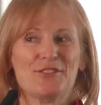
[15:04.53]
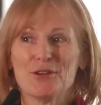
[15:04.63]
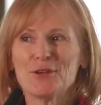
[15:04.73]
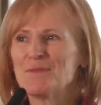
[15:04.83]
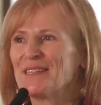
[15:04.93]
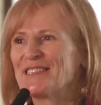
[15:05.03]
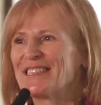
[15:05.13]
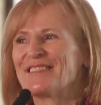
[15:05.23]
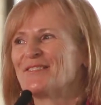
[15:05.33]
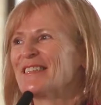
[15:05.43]
no
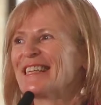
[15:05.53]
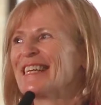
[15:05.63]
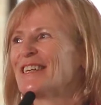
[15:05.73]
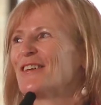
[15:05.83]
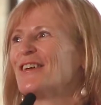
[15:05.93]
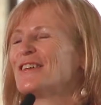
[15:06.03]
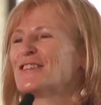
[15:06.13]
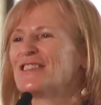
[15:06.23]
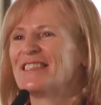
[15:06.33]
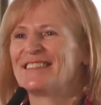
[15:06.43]
budget really at
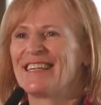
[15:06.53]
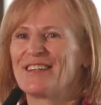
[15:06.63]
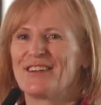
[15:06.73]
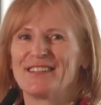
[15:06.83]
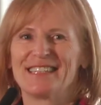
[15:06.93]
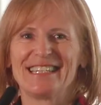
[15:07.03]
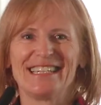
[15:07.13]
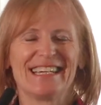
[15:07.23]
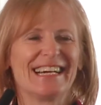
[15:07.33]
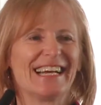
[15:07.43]
all to take on
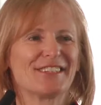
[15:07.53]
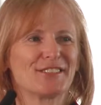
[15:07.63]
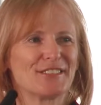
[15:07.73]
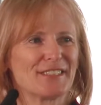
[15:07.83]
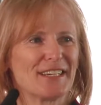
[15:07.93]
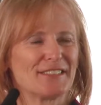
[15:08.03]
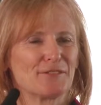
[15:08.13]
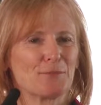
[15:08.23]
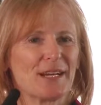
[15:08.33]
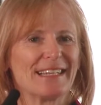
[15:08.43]
the
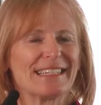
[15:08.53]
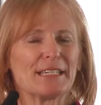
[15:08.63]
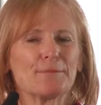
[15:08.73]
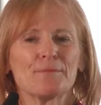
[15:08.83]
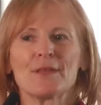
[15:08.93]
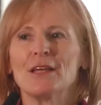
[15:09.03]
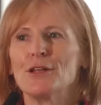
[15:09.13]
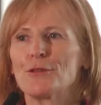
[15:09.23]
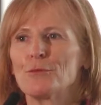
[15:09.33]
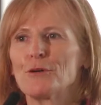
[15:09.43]
exercise of branding.
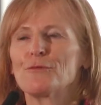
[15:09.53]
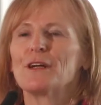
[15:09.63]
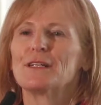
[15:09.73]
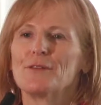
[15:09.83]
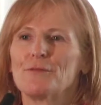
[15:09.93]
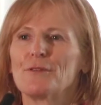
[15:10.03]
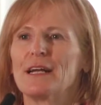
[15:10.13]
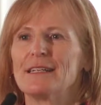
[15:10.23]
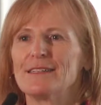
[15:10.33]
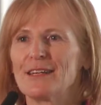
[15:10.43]
Through a friend of a
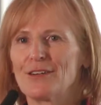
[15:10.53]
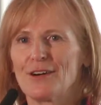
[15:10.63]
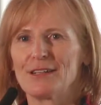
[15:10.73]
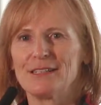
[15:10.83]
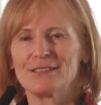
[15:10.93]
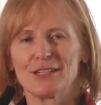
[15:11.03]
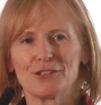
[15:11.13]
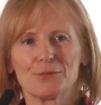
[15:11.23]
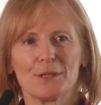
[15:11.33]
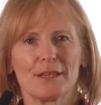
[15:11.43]
friend, I got in
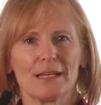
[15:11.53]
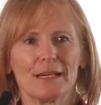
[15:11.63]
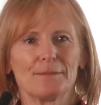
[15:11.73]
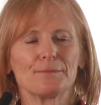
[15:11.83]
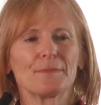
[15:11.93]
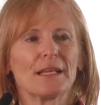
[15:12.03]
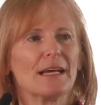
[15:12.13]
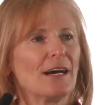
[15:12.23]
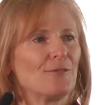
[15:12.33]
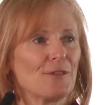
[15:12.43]
touch with a
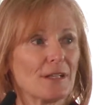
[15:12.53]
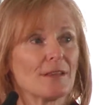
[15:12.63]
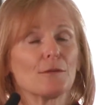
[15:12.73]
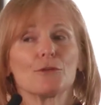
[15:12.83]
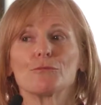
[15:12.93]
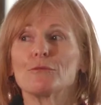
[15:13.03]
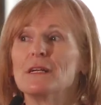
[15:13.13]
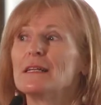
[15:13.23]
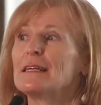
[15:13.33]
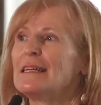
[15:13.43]
fellow that was
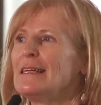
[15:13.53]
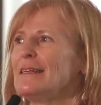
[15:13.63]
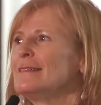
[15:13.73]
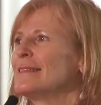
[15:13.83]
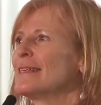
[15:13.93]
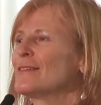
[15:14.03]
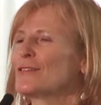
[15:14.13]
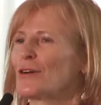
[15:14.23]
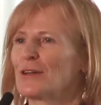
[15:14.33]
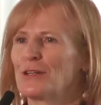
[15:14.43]
really keen to get
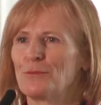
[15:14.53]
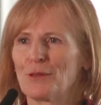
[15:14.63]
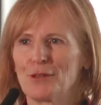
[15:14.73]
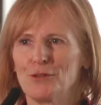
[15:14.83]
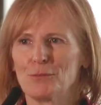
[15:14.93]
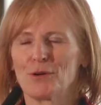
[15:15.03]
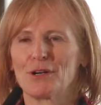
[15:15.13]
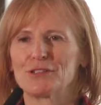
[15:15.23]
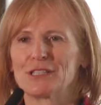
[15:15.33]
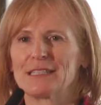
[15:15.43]
started with a new
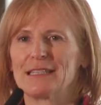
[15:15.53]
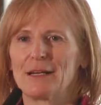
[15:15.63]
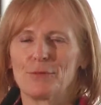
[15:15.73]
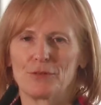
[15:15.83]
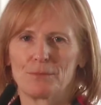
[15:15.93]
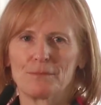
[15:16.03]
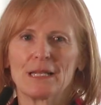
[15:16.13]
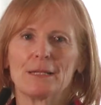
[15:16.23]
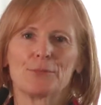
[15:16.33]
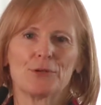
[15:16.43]
project, and that was
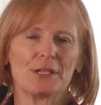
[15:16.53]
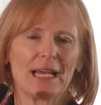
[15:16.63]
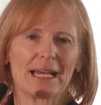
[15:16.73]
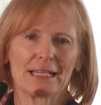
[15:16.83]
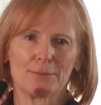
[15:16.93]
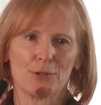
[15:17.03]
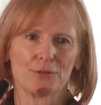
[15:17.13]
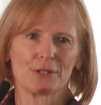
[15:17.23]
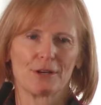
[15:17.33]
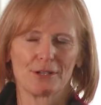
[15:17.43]
Bernie Hadley
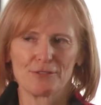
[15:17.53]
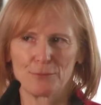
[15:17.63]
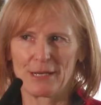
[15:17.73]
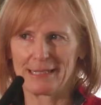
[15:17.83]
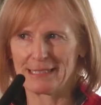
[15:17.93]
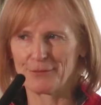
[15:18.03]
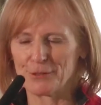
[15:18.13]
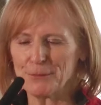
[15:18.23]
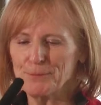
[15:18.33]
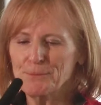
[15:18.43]
Beauregard of
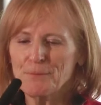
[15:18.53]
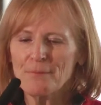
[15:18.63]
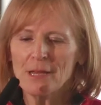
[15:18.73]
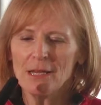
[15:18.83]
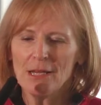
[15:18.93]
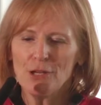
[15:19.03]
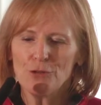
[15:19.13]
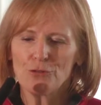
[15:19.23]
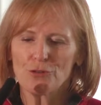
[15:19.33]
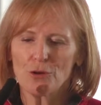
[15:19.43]
Brandever.
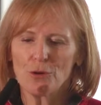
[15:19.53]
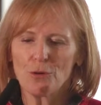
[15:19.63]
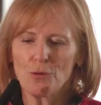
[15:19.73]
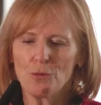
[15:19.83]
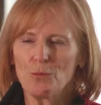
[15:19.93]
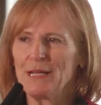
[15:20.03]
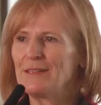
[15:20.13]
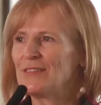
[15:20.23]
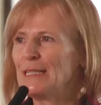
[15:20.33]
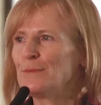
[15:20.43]
So
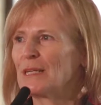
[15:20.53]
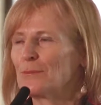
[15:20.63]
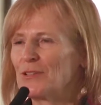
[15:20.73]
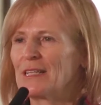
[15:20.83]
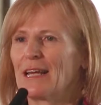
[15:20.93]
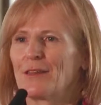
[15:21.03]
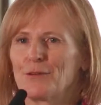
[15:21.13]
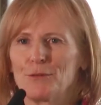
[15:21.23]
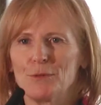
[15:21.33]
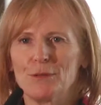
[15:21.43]
we teamed up
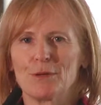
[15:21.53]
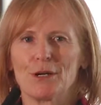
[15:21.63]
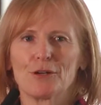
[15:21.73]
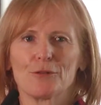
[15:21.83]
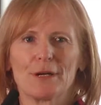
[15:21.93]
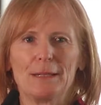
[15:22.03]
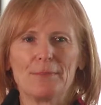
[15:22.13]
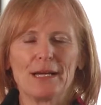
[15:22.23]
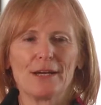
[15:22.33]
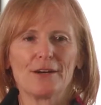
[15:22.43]
together and we were a
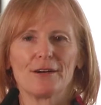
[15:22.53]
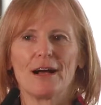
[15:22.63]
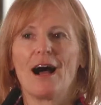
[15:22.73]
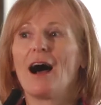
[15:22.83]
great pair.